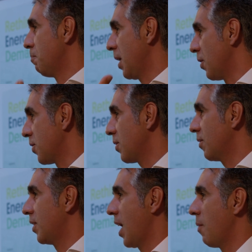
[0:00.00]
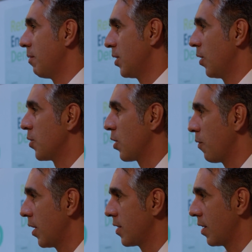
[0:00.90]
because they haven't, you know,
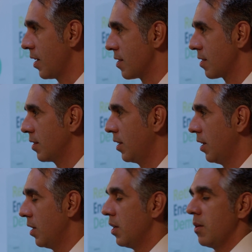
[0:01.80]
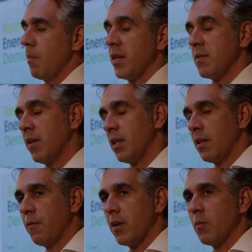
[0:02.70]
suffered as it is. But it's very
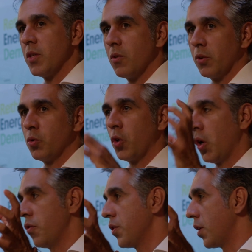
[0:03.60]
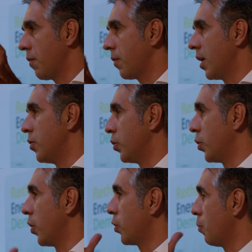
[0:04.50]
different when you go to Clontarf and you
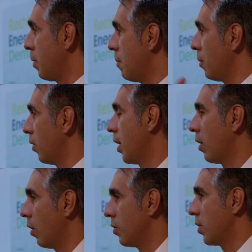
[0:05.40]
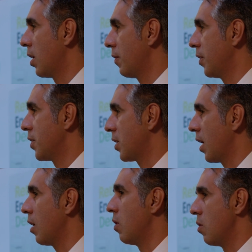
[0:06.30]
talk to people in Clontarf and they
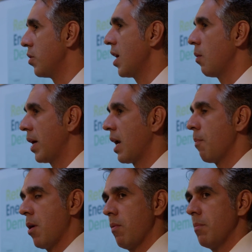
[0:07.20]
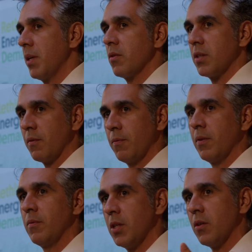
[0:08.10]
say, oh yeah, we got a problem because they,
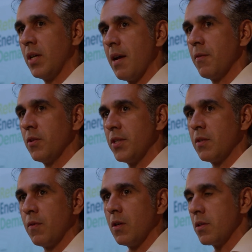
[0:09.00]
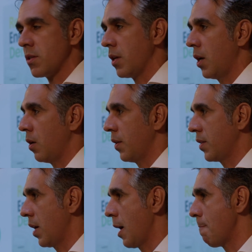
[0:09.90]
you know, have all these floods all the
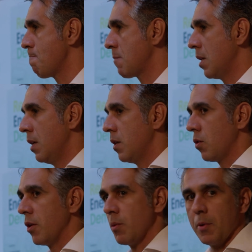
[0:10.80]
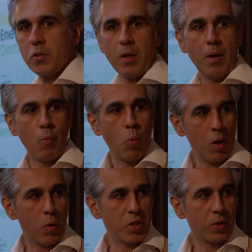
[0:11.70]
time. So I suppose one
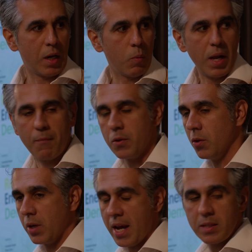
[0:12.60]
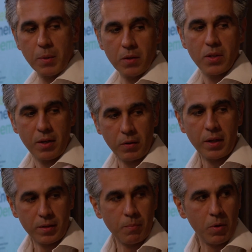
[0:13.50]
question that I will have for you guys, because I
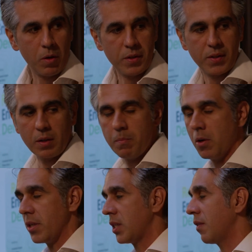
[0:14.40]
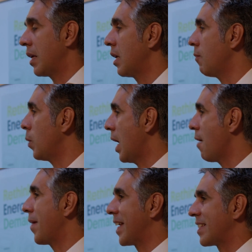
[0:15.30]
read the more or less the report, is this, and if we
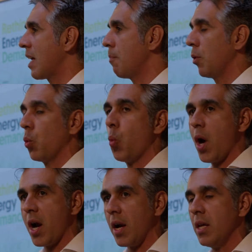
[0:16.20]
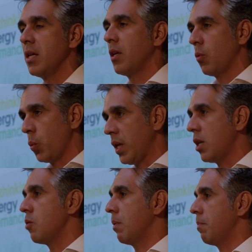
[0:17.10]
have an example where we
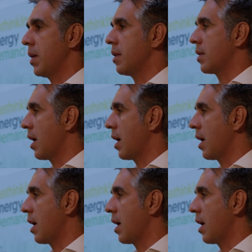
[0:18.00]
human beings